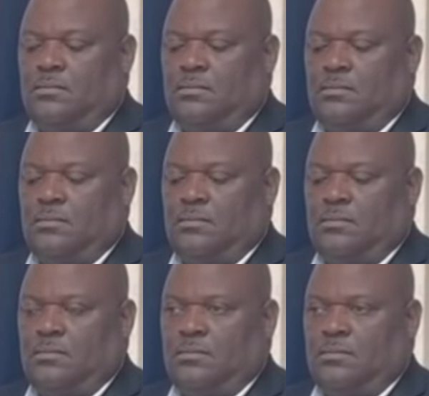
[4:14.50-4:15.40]

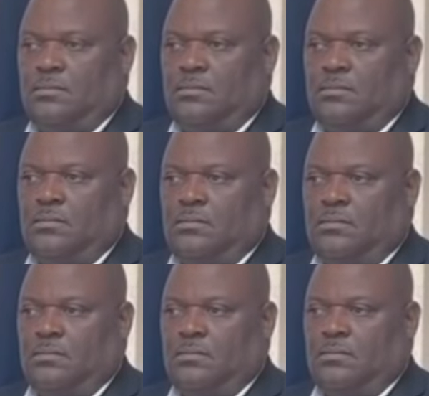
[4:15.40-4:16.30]

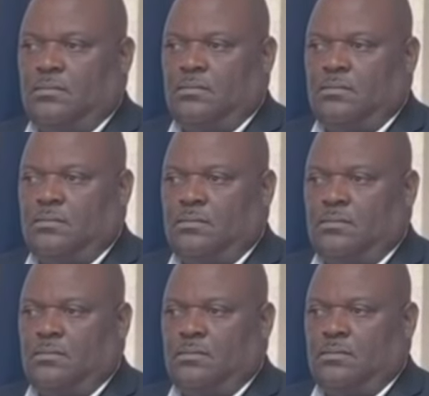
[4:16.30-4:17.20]

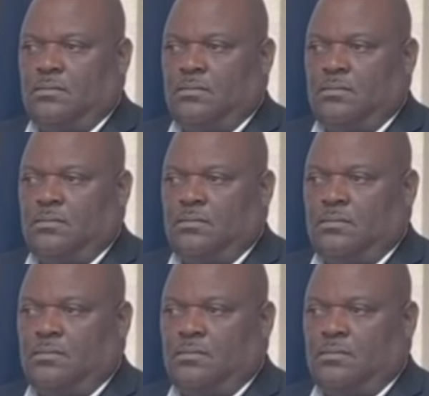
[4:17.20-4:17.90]
This person isn't speaking.